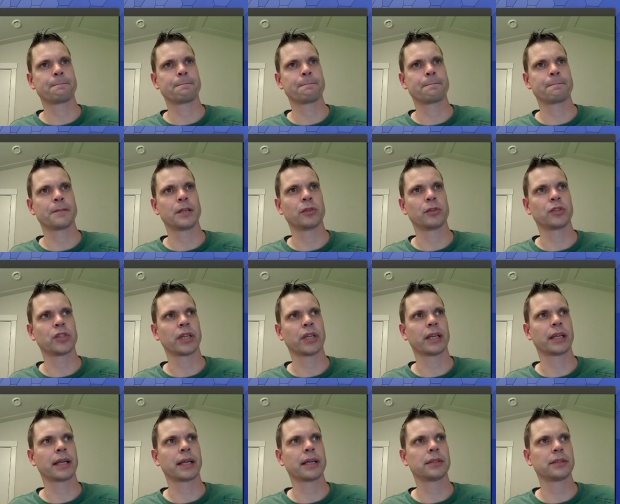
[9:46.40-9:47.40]
you'll check it
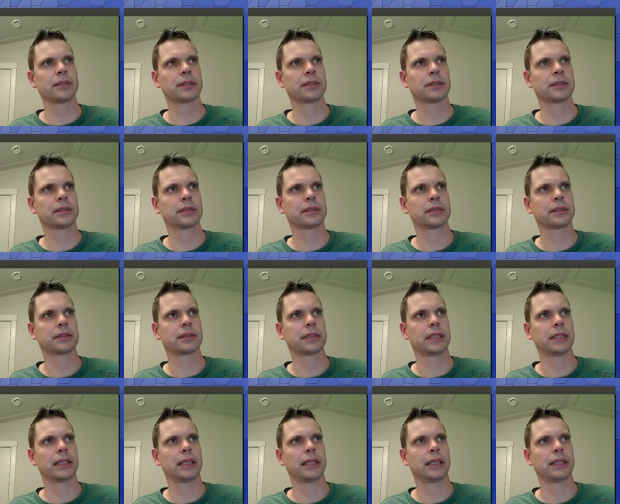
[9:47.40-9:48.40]
out,
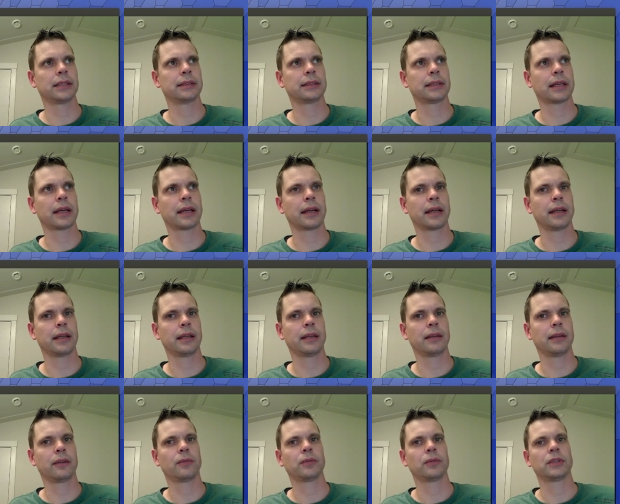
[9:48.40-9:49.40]
and I
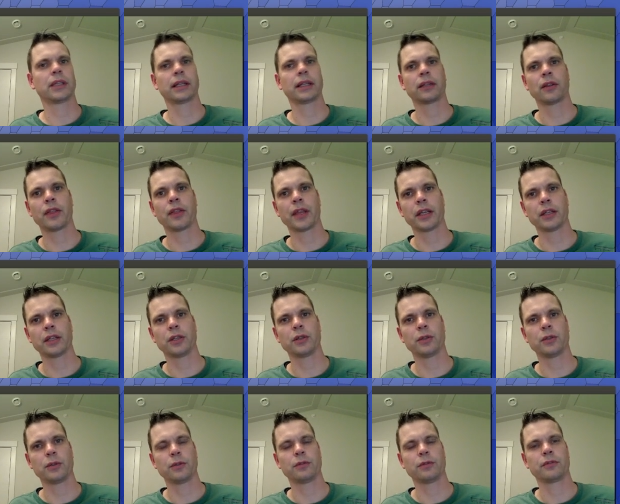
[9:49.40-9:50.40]
would like to thank
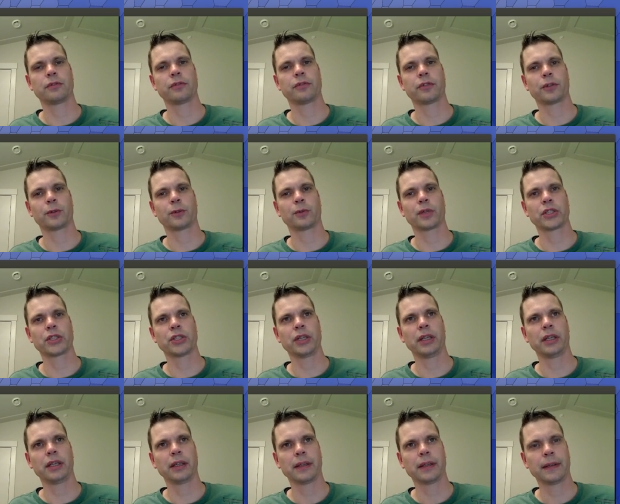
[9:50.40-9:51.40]
you for
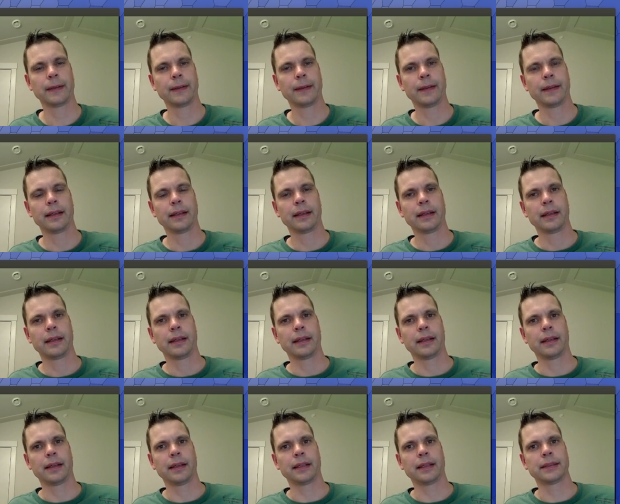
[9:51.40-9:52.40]
watching,
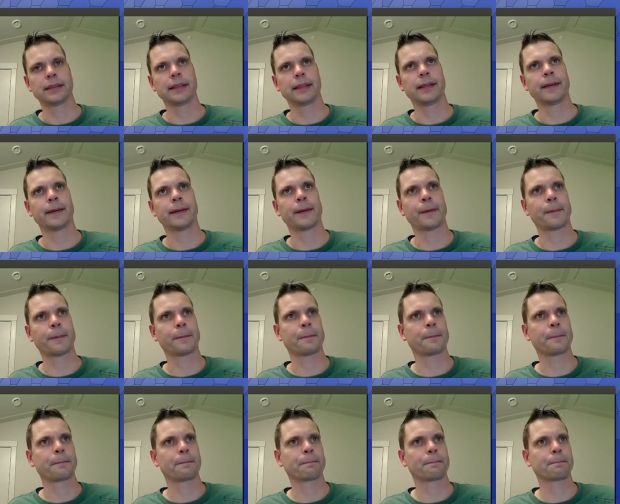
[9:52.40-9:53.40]
and
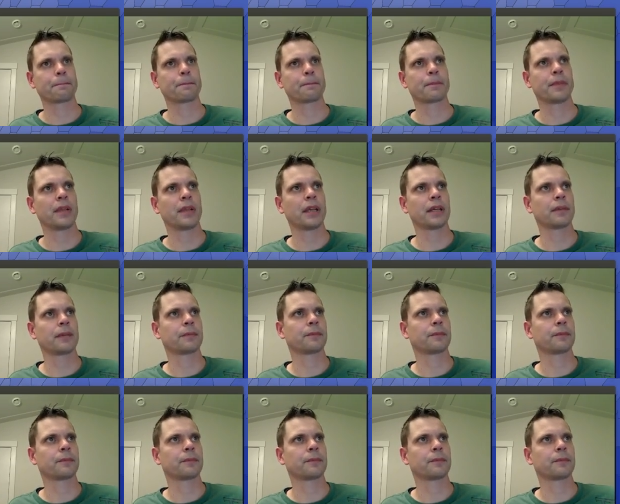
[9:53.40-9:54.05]
yeah,